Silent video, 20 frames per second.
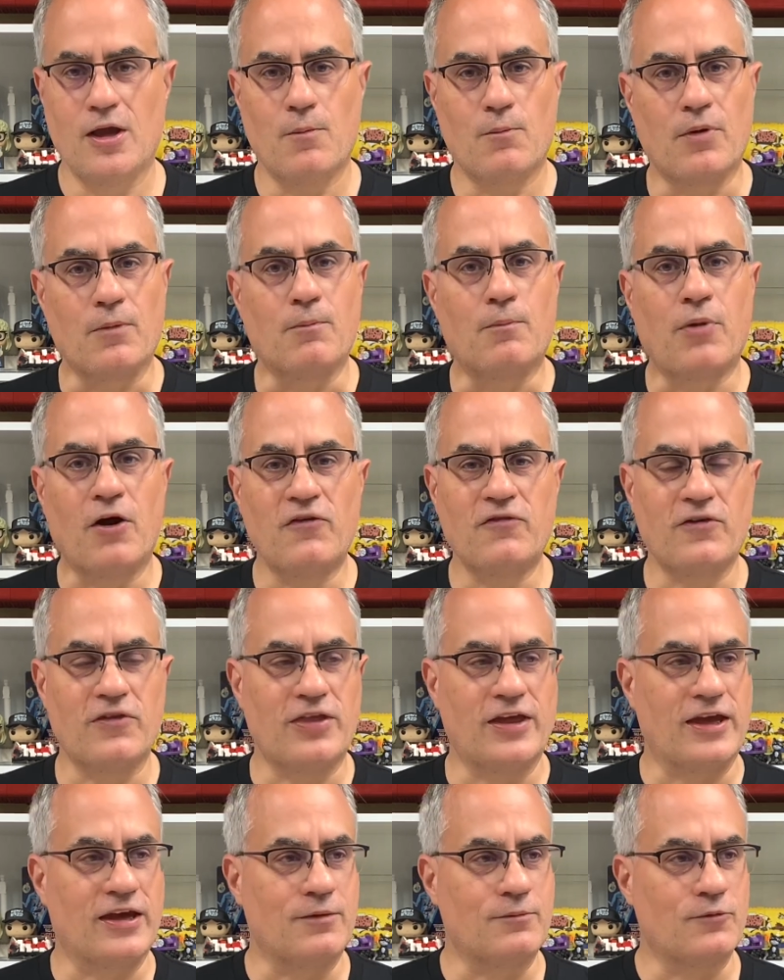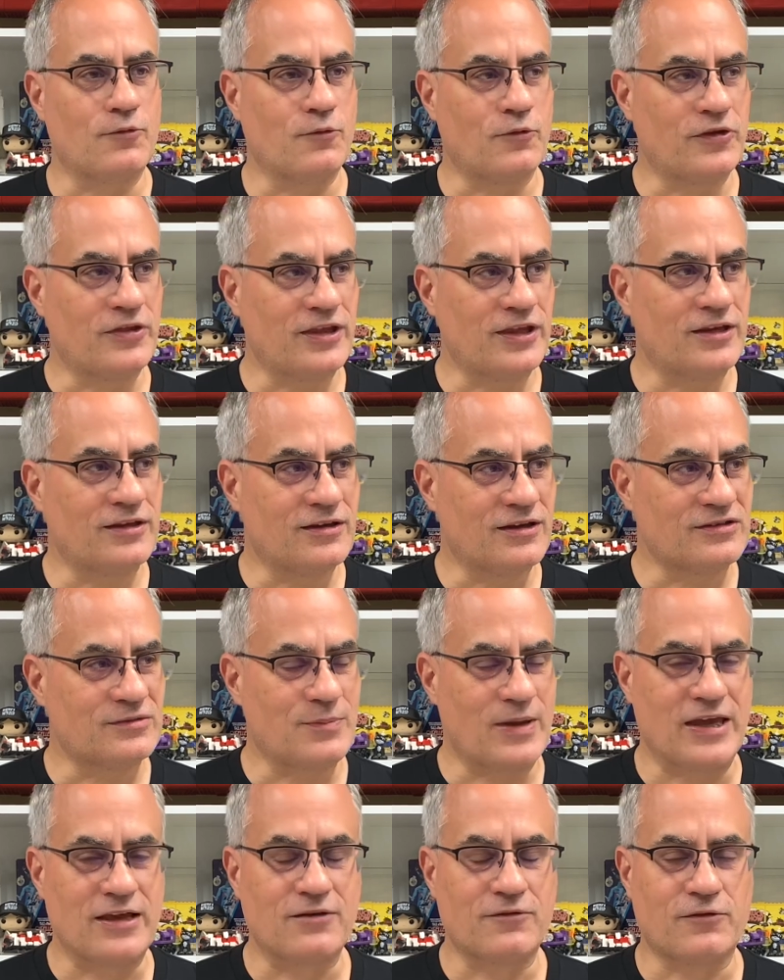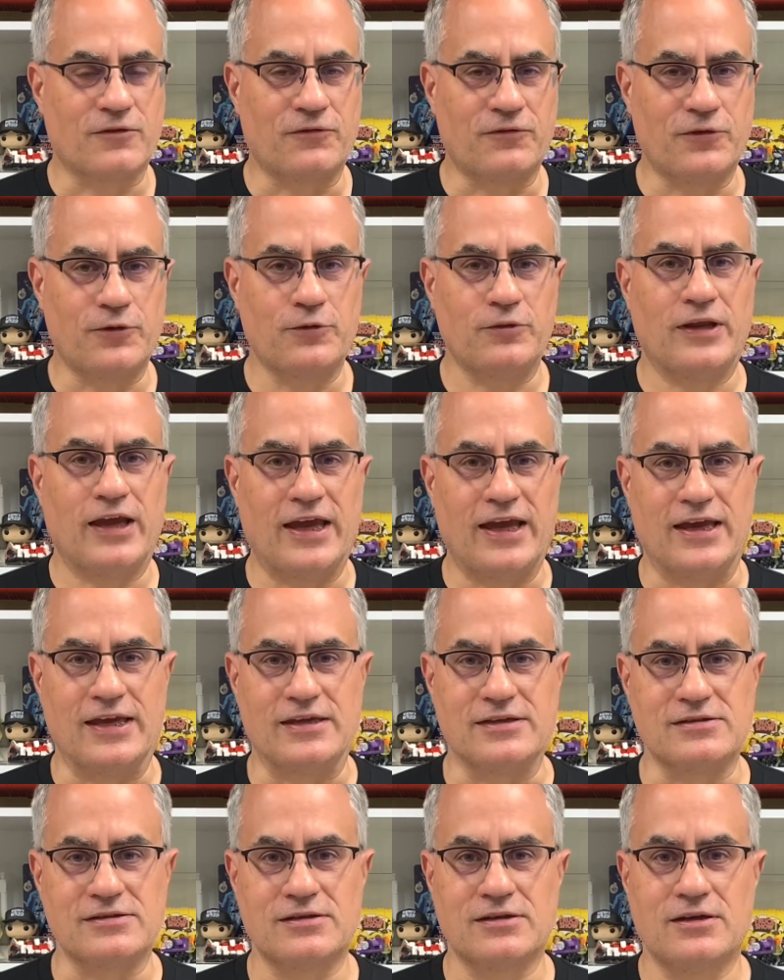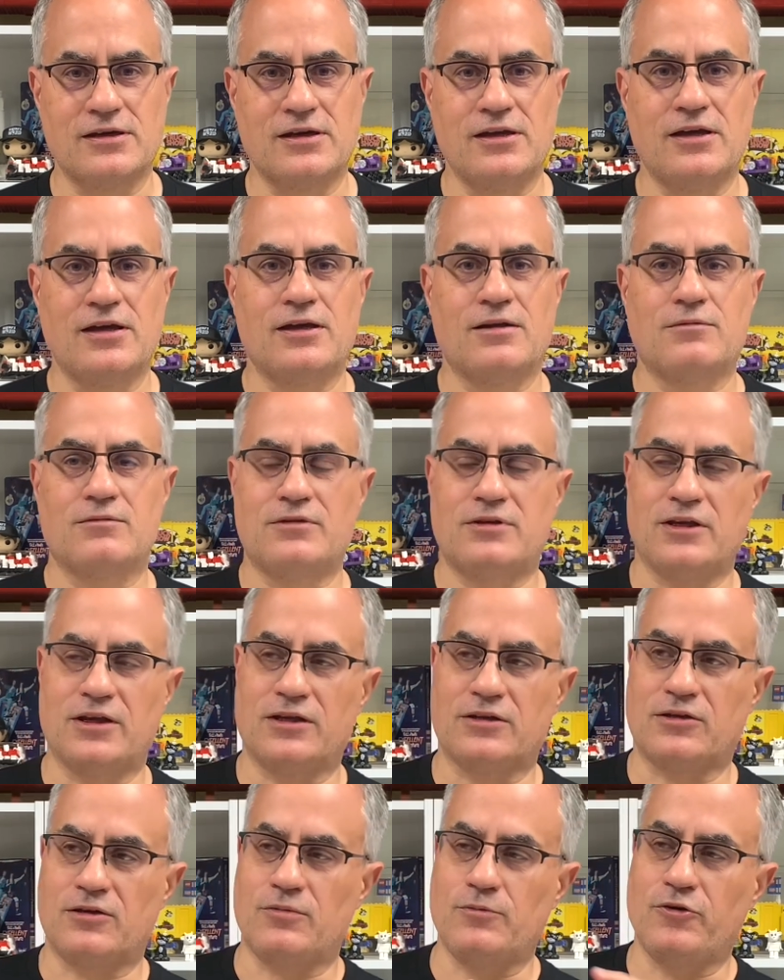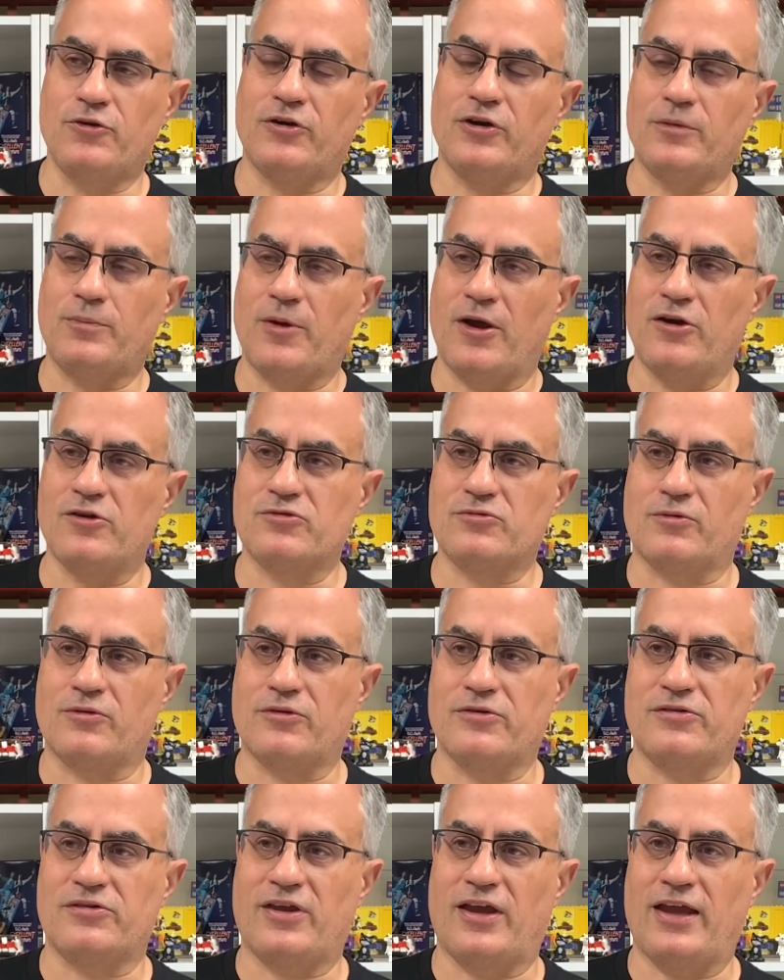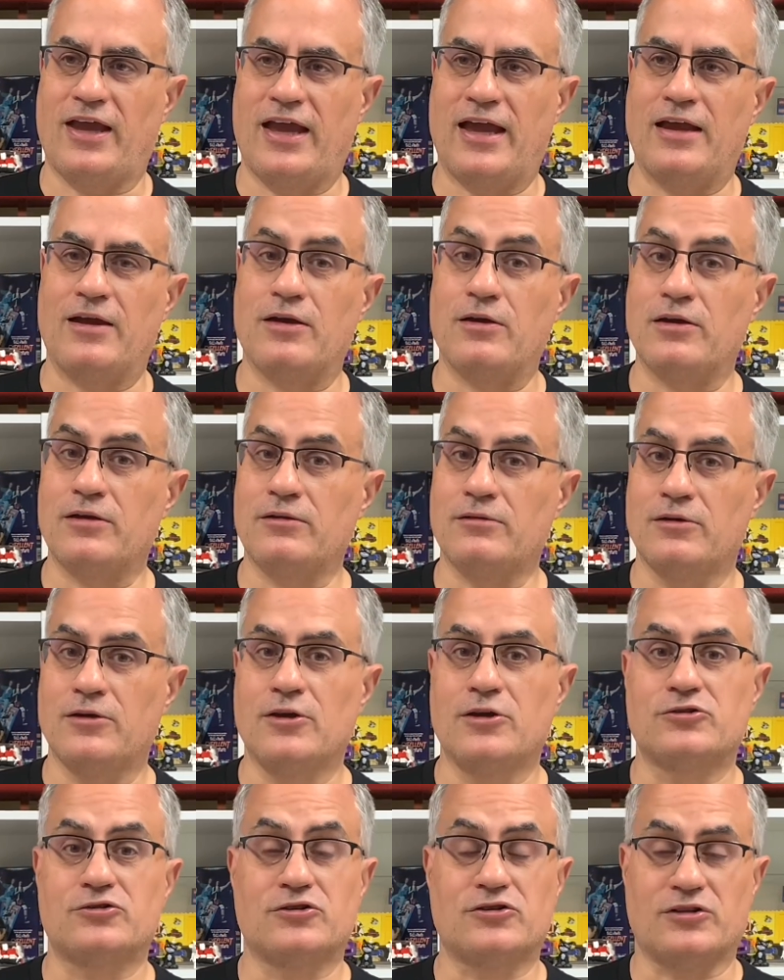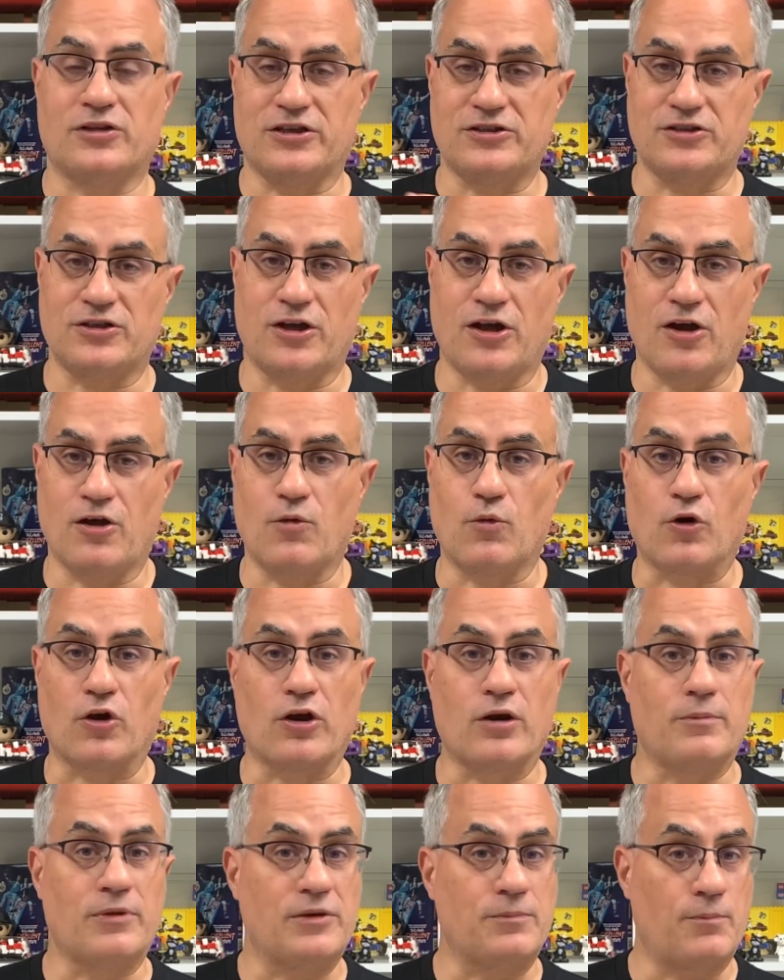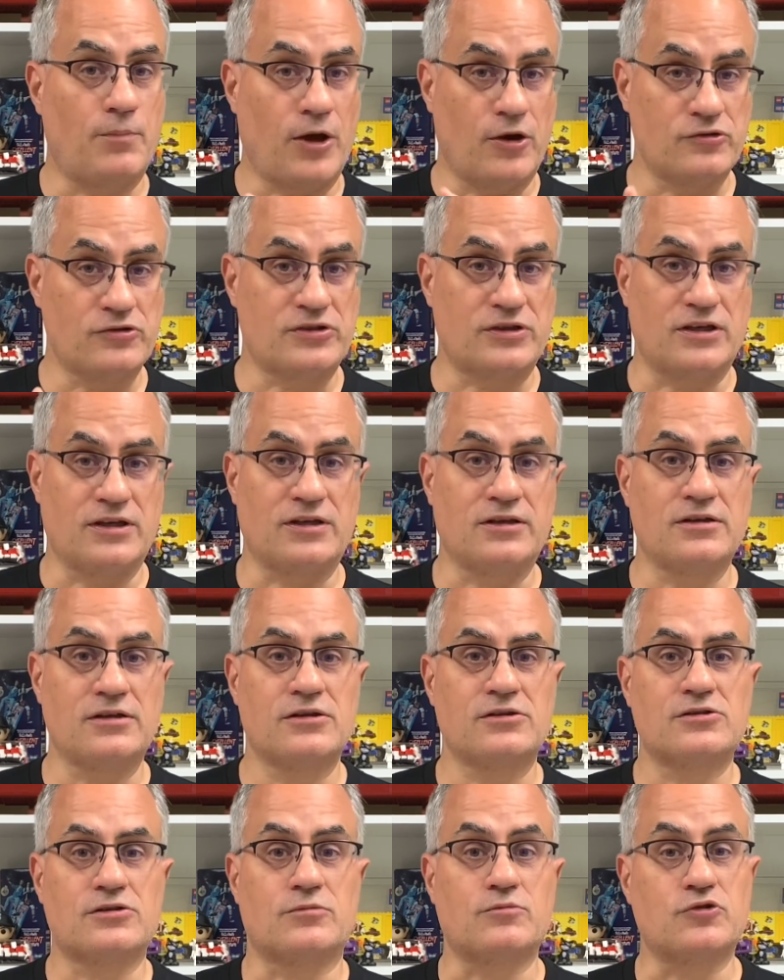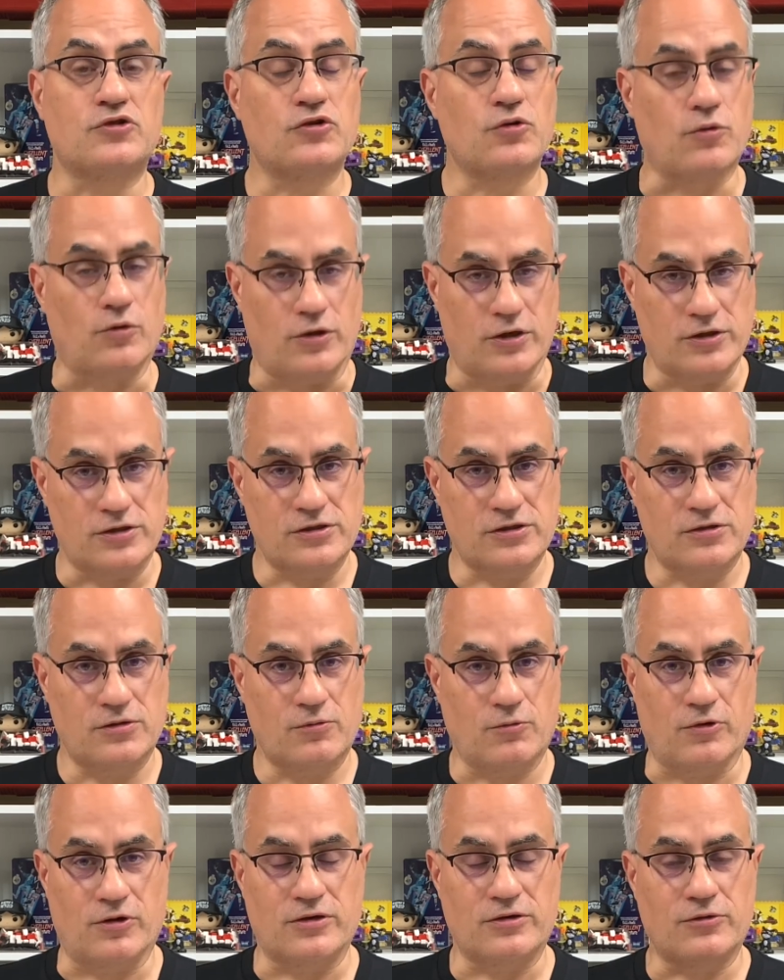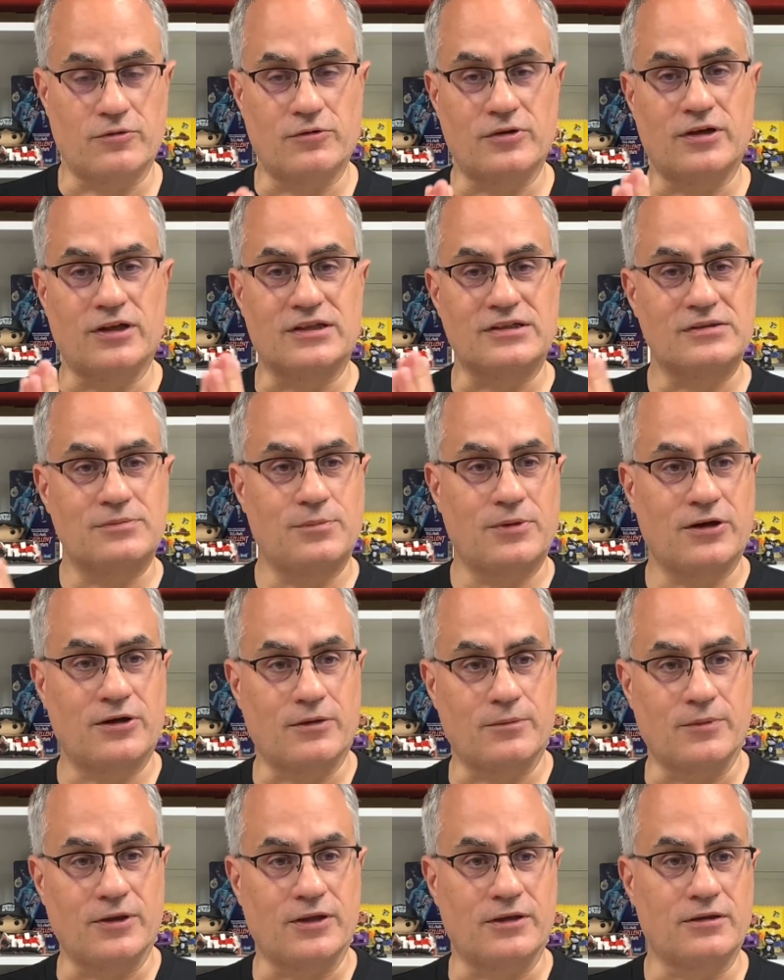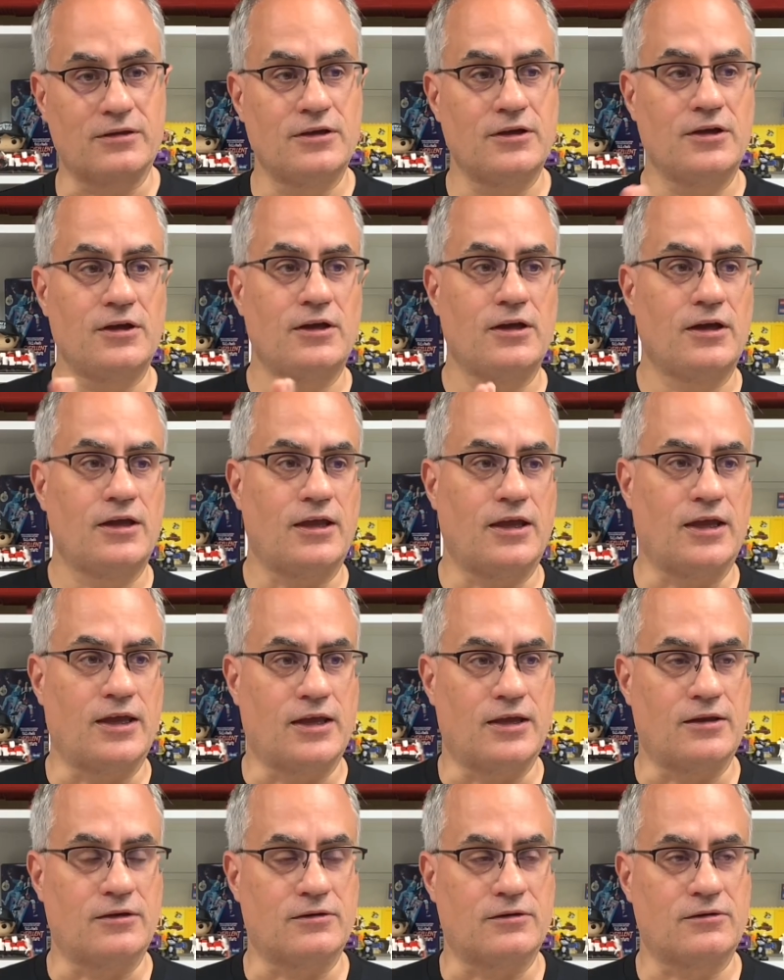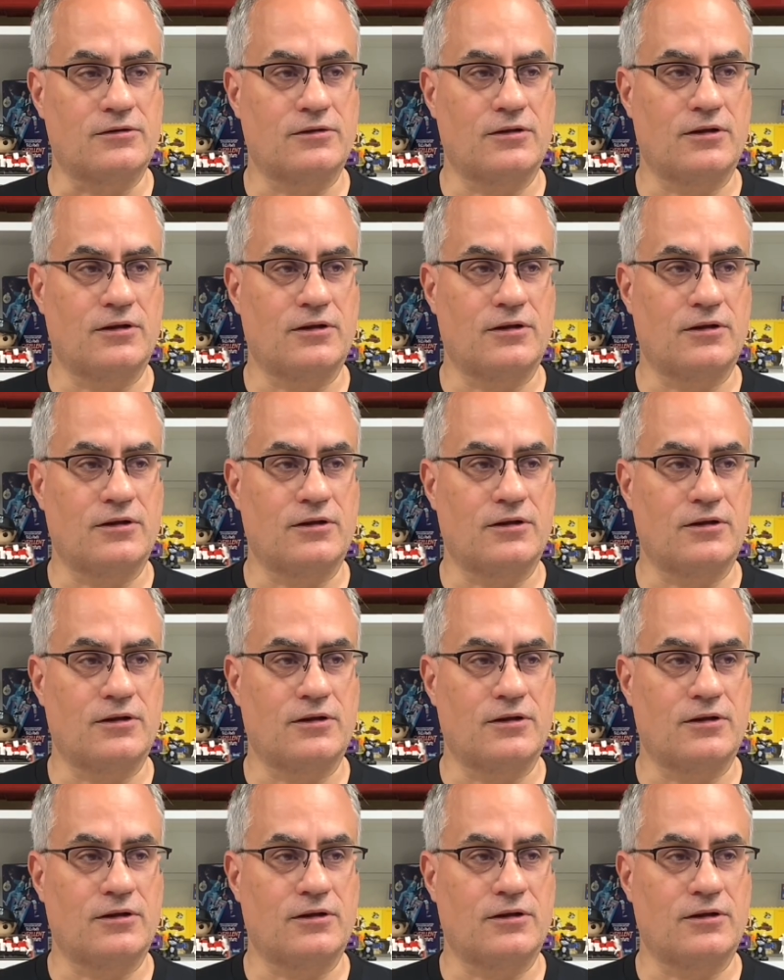But both of them, within the span of a few days, did community posts where they say, hey, just let you know we're going to be posting some shorts. We're doing an experiment. And